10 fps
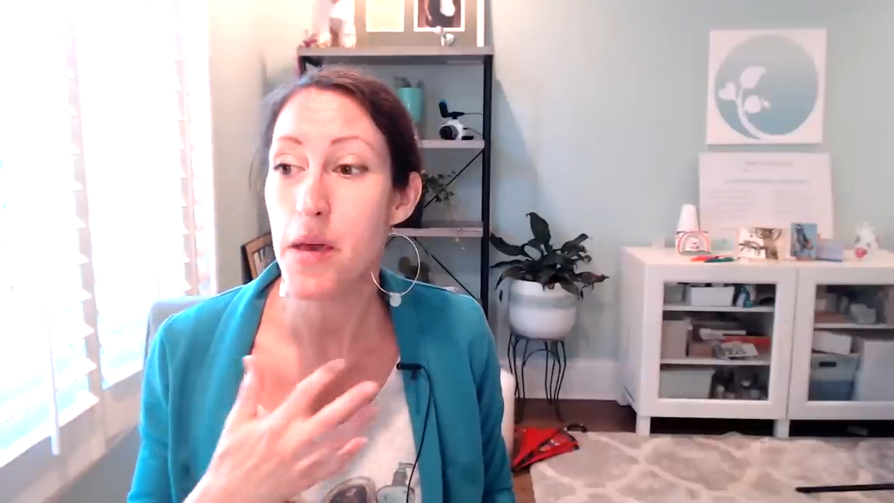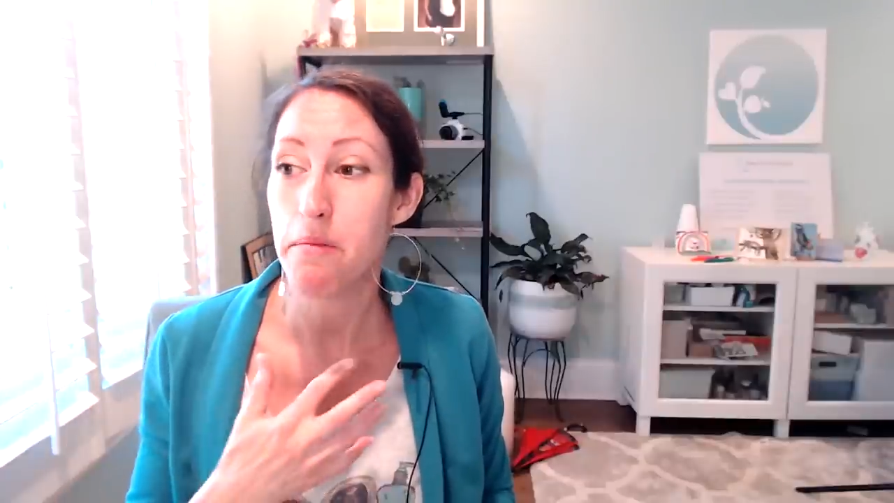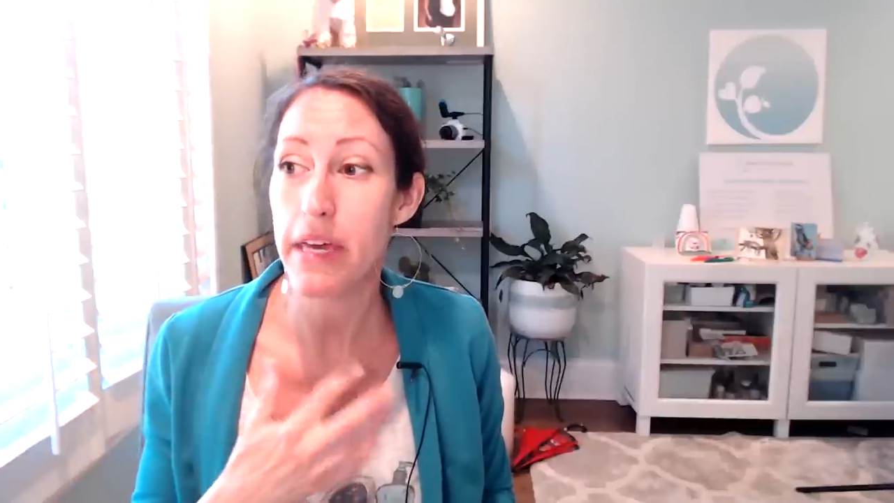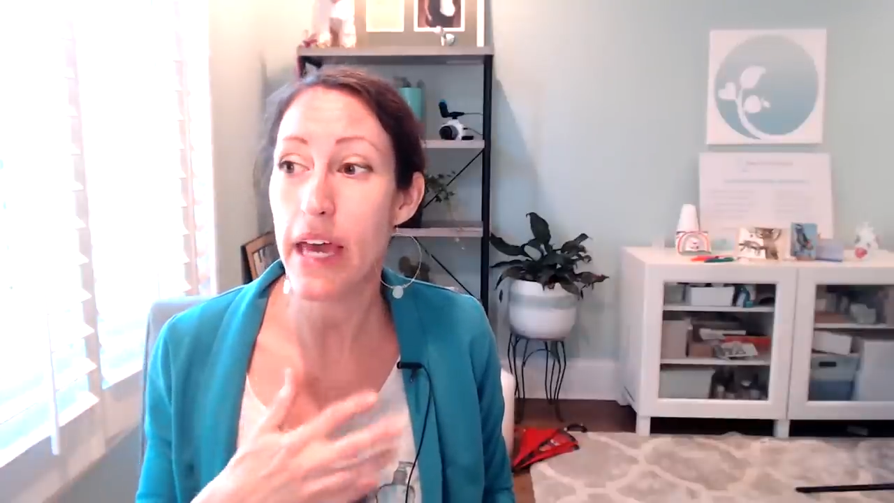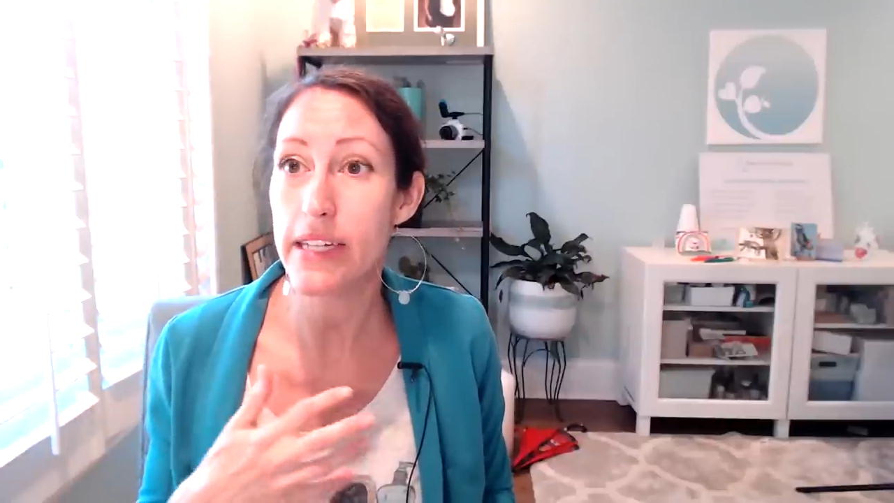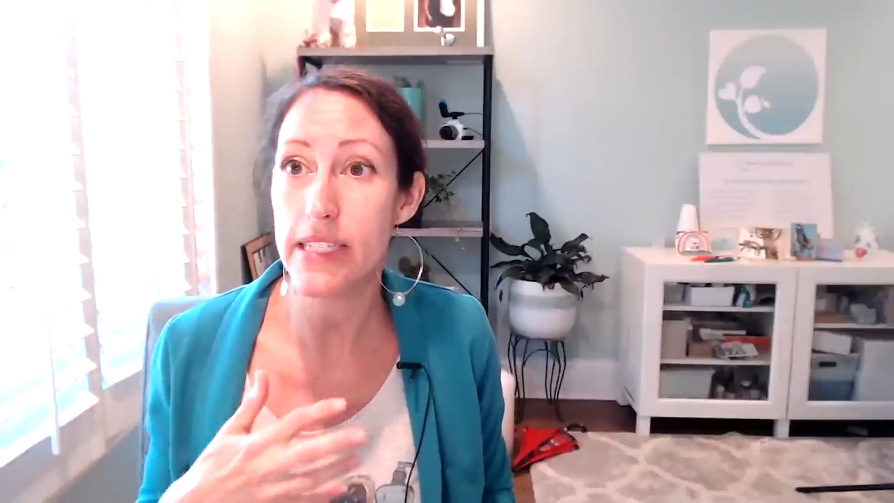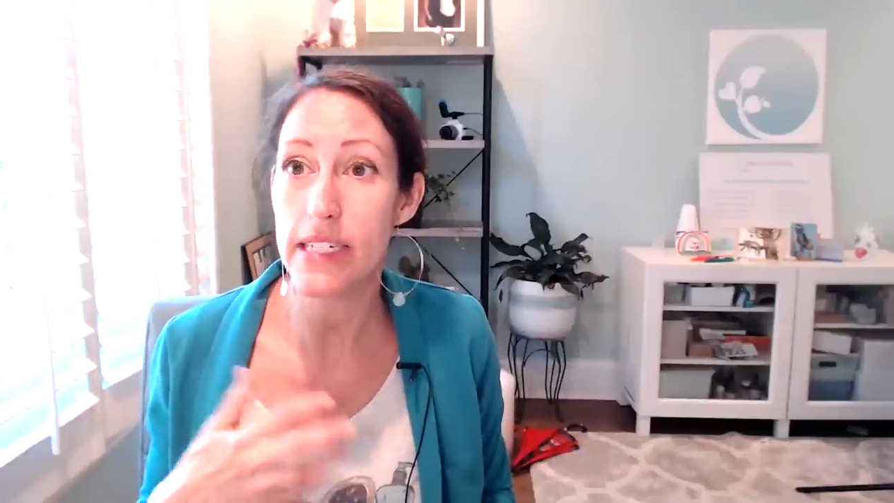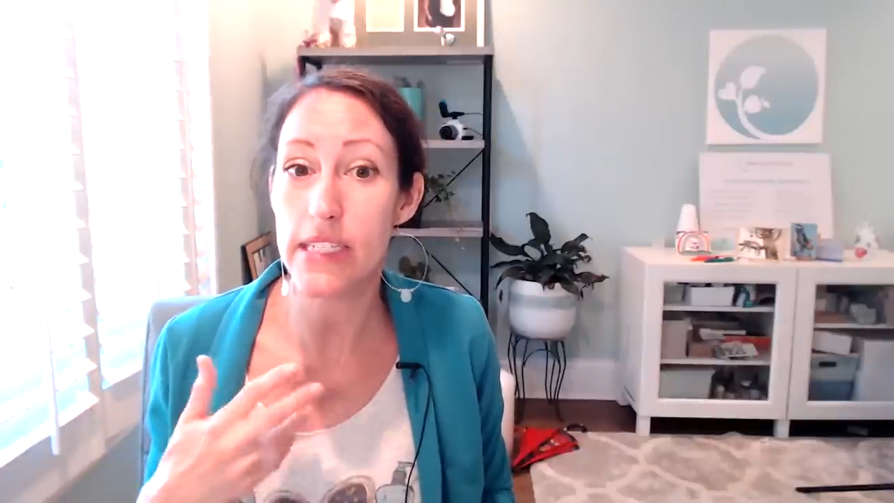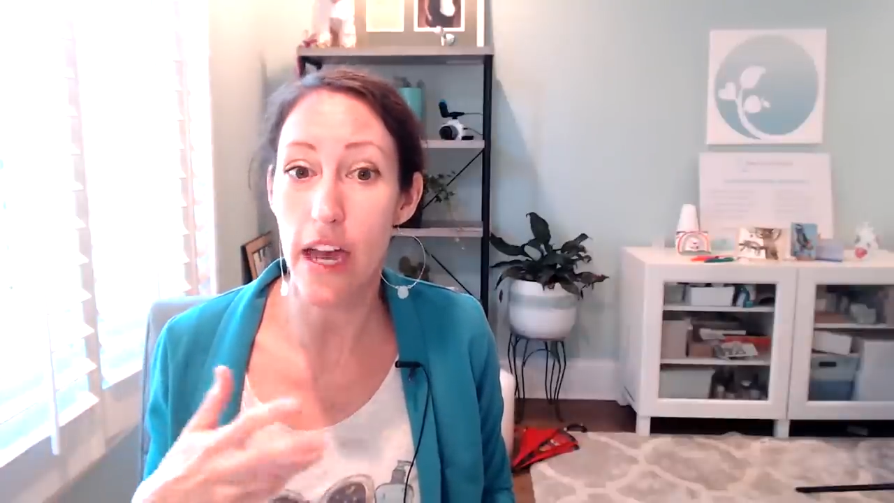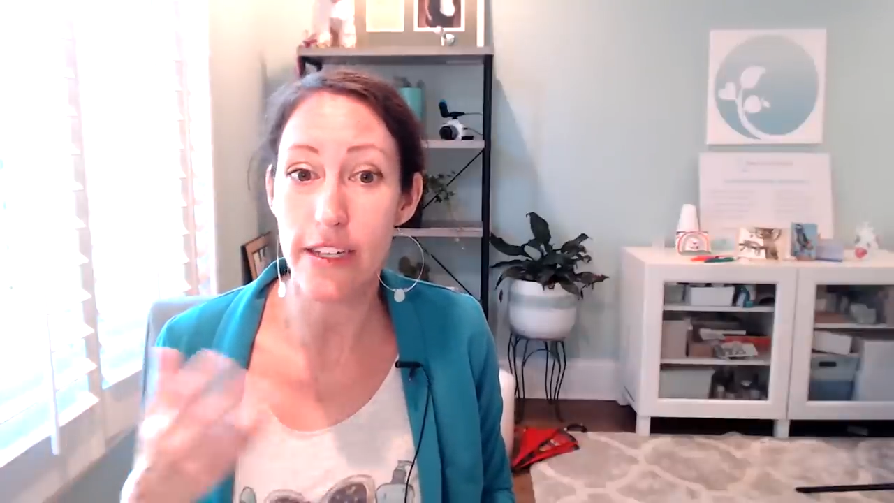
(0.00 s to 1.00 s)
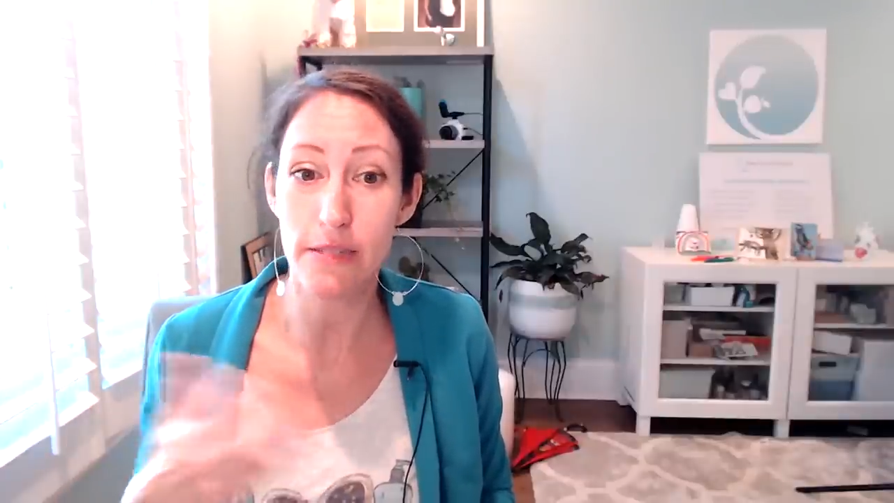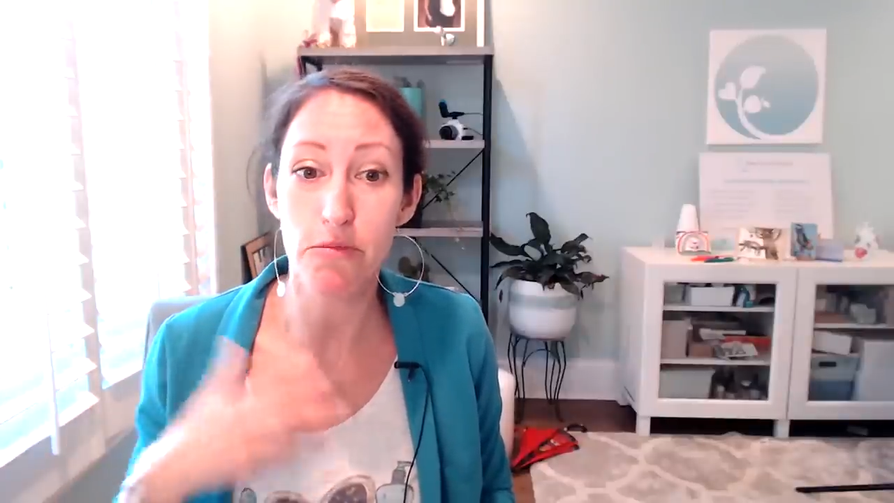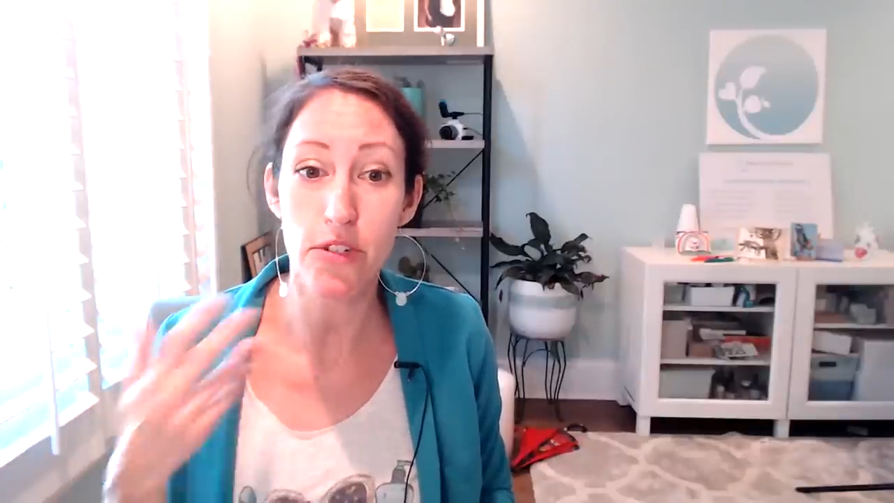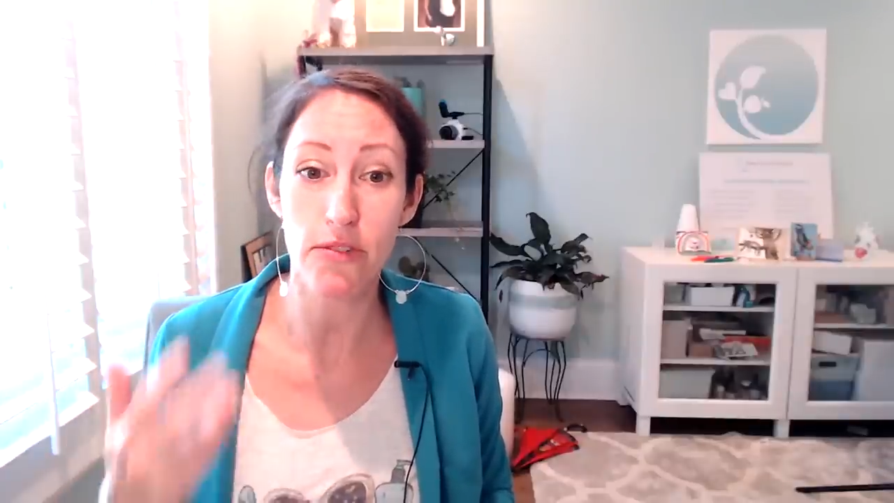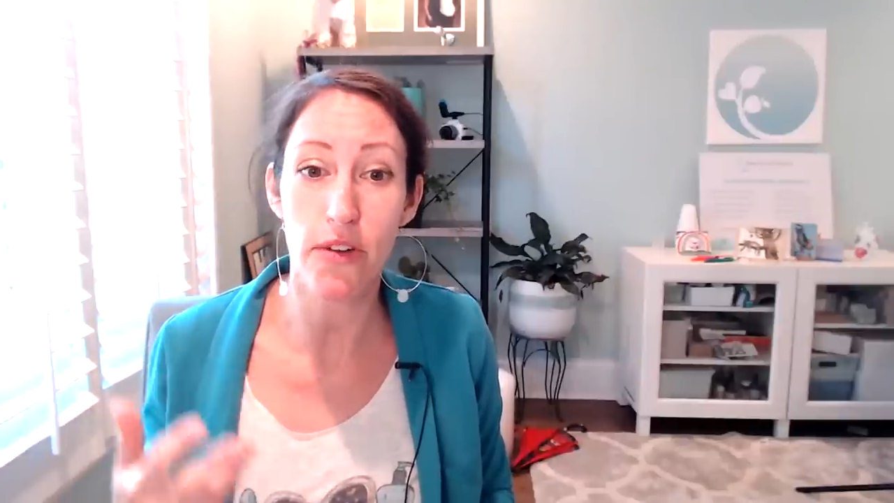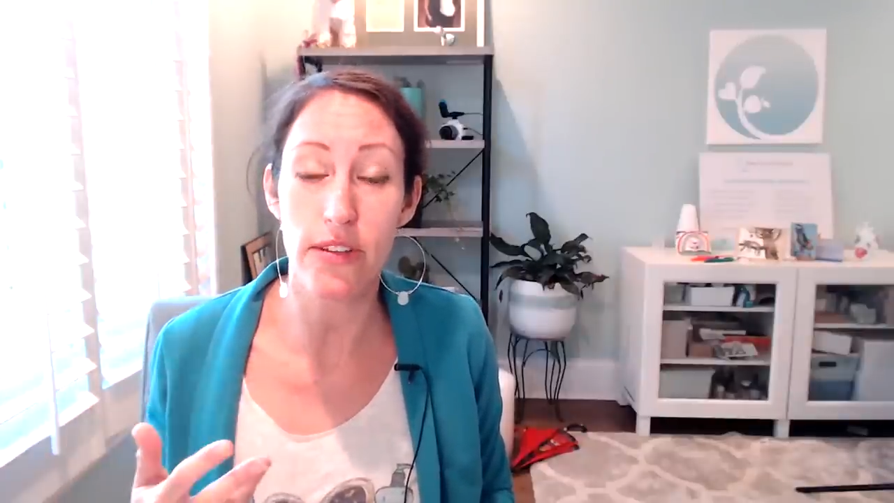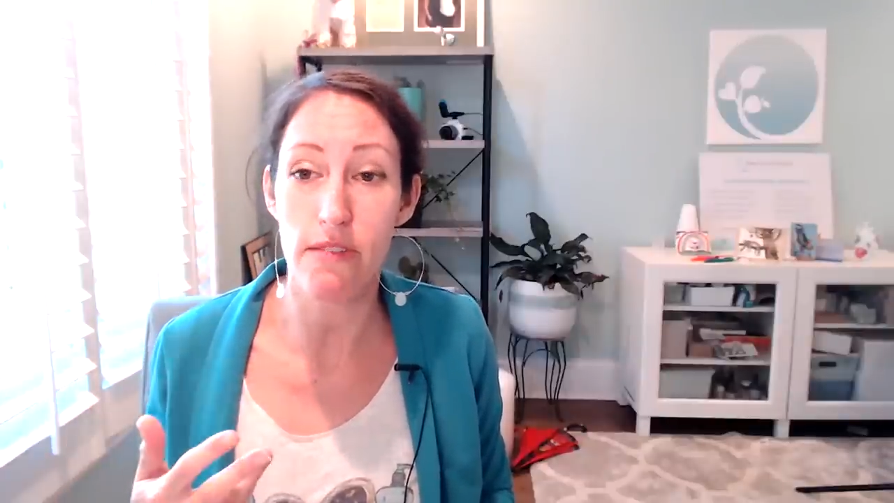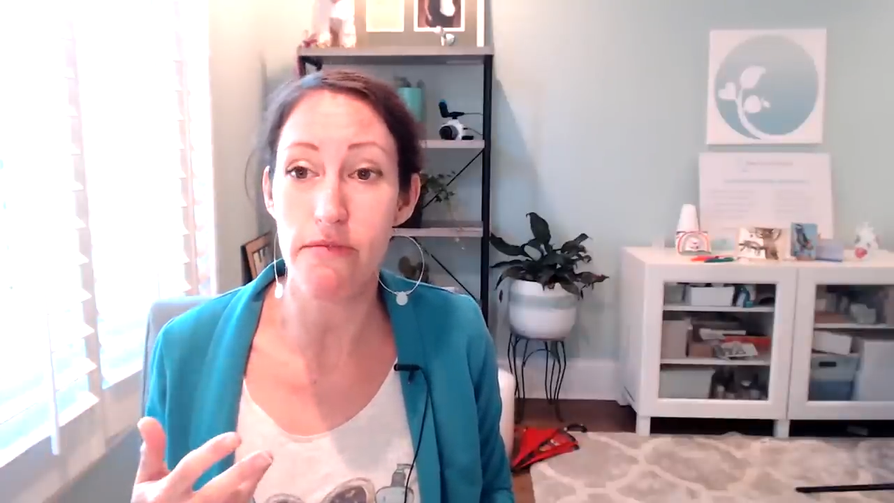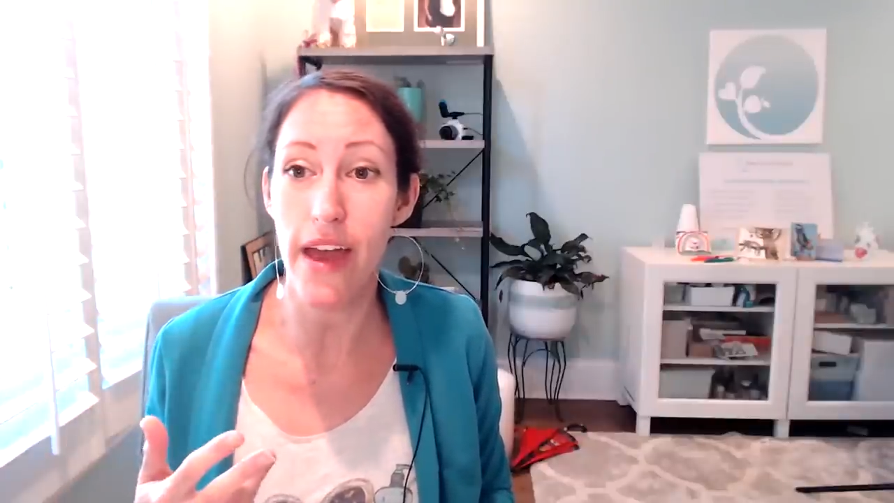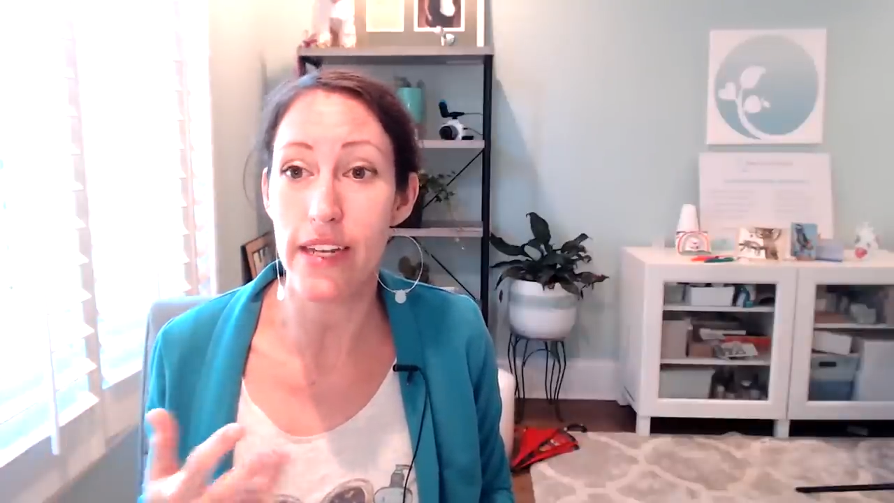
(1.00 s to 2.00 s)
because it does move our
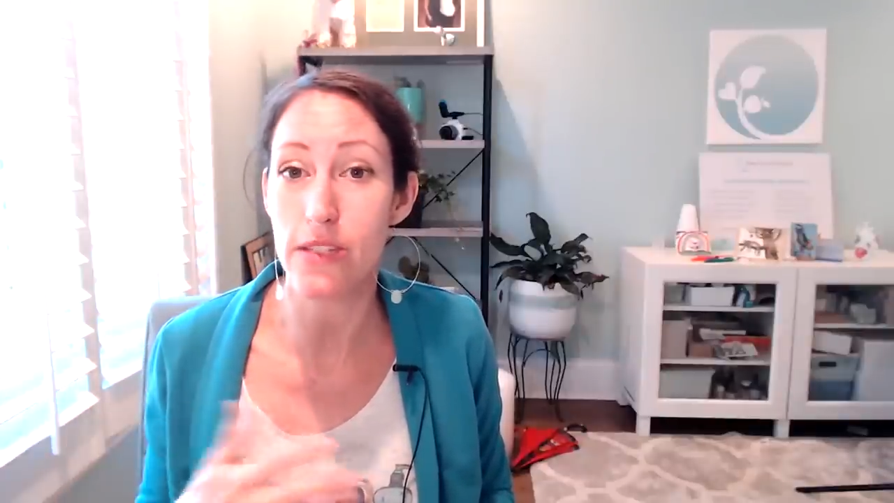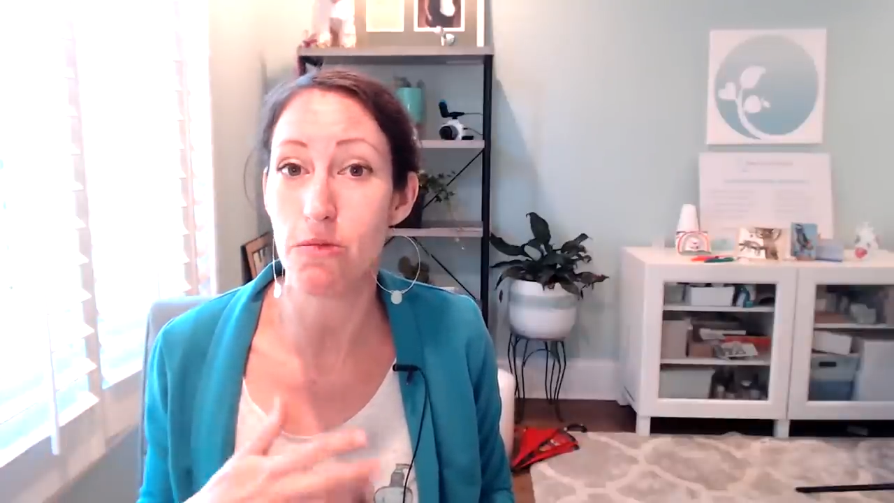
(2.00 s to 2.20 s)
lymphatics.